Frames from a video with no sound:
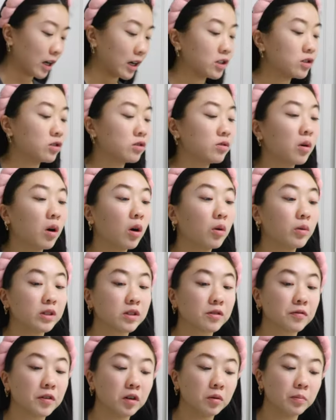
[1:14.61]
I do
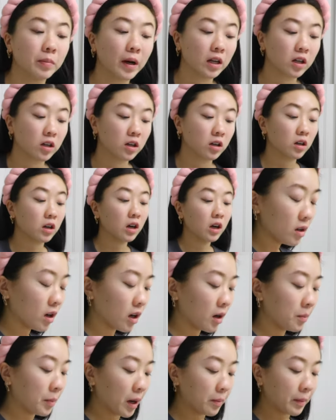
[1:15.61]
always feel better
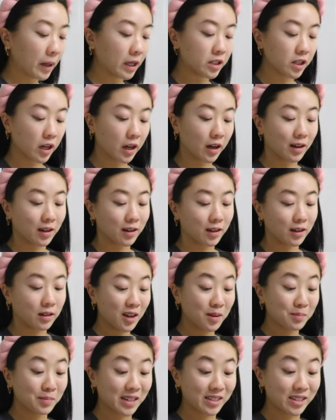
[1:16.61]
about my day
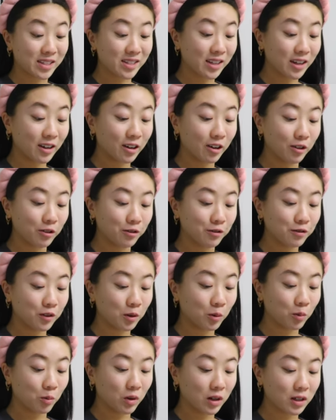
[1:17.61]
and myself
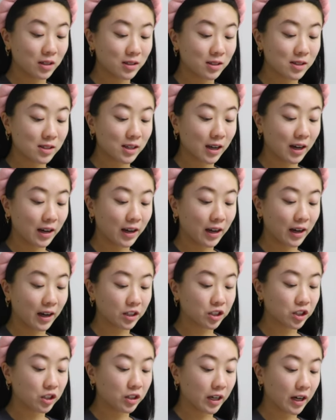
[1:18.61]
once I
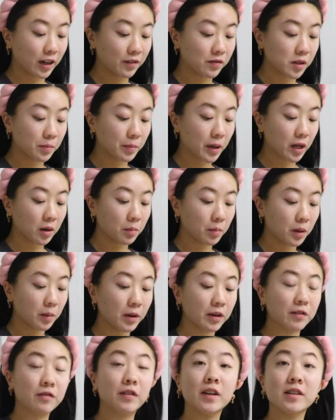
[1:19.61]
actually have some makeup on
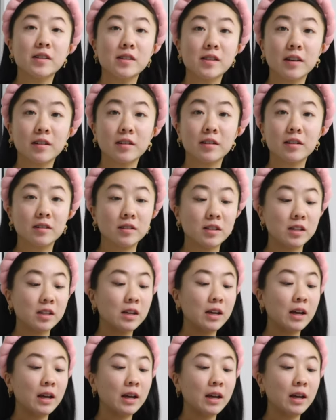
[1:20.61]
my face and